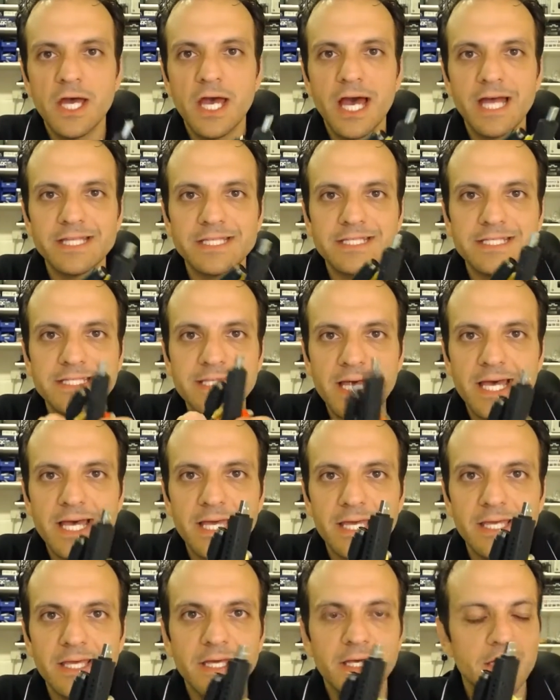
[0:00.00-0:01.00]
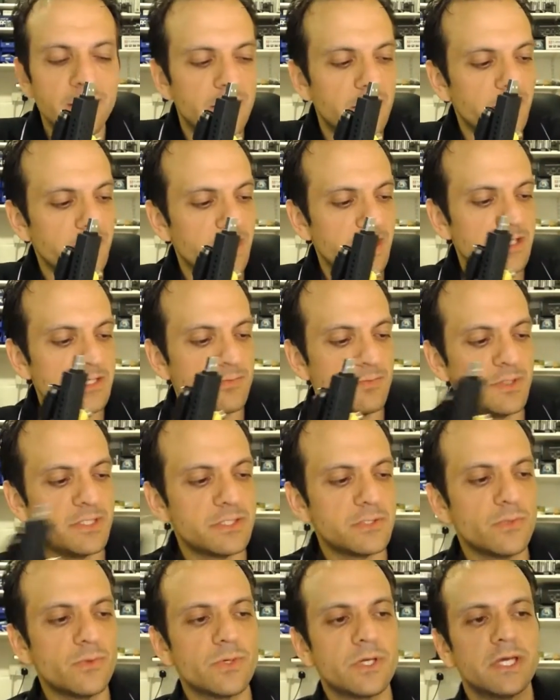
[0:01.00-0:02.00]
And today I'm going to be
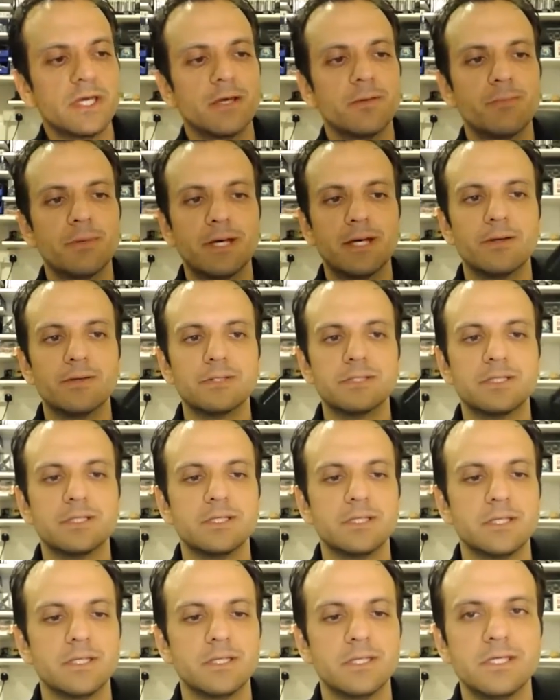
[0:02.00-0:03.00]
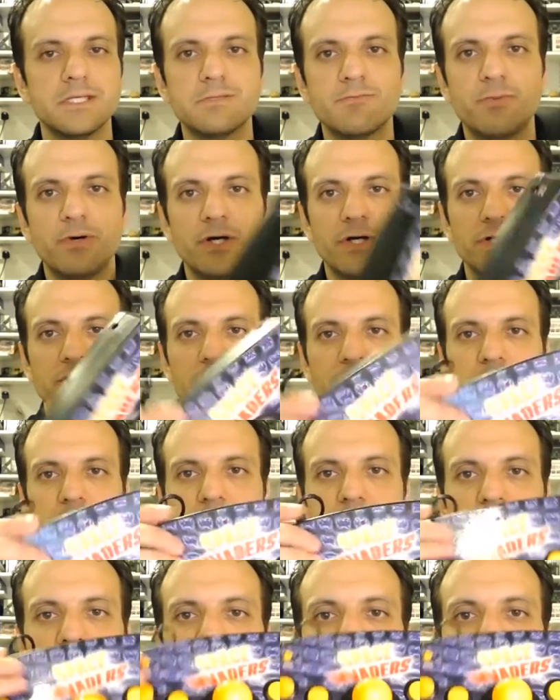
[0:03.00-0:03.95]
talking about this purchase.